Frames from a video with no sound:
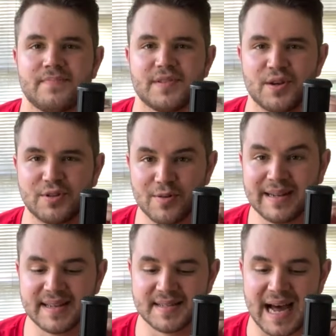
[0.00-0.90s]
So
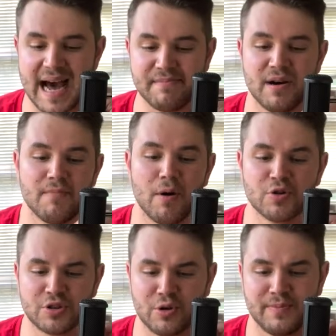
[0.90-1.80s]
during this time,
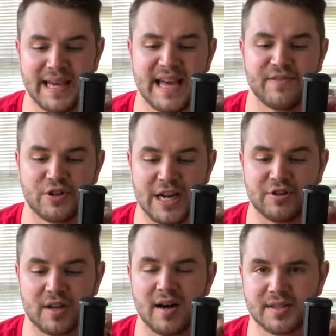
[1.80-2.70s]
emotional and behavior
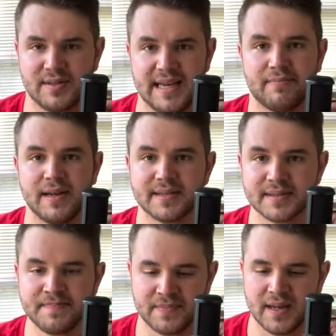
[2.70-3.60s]
changes also take
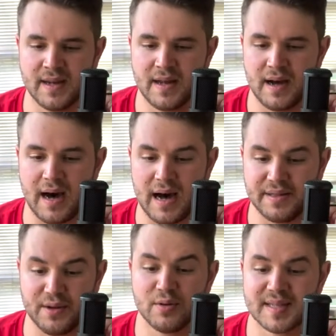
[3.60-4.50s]
place.
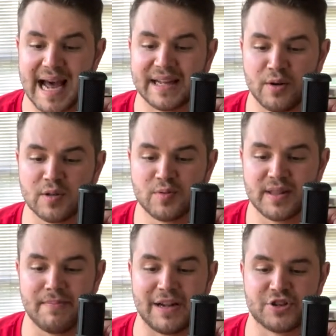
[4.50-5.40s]
Those diagnosed
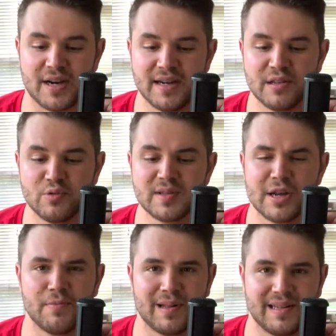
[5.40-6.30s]
with dementia lose
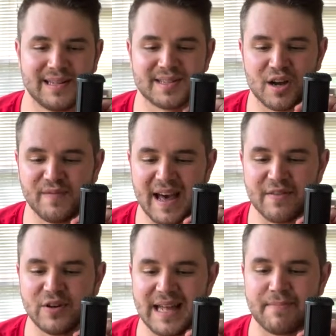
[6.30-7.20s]
their ability to solve
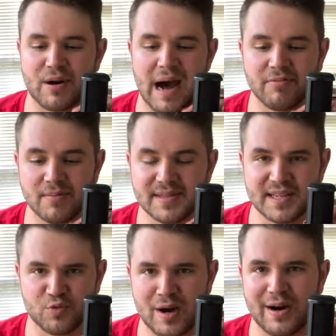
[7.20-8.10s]
everyday problems
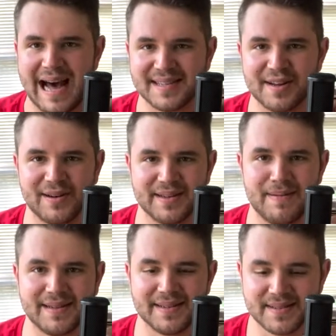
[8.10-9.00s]
as well as their
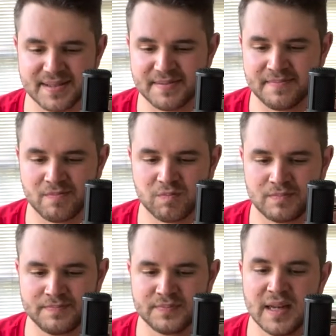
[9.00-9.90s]
independence.
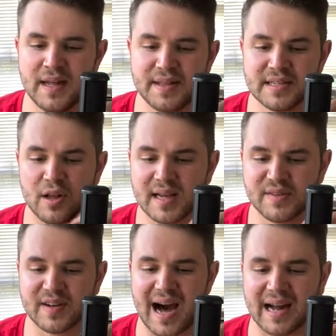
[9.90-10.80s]
This loss
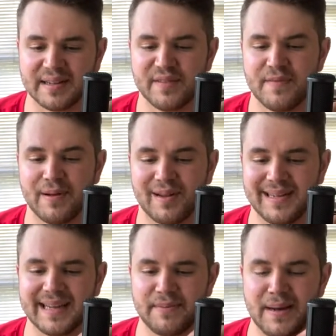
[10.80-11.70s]
of cognitive
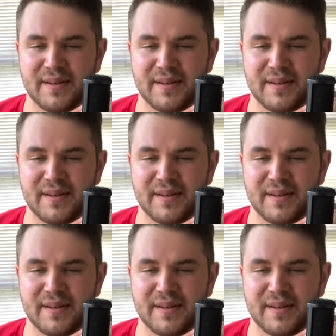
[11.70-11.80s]
ability can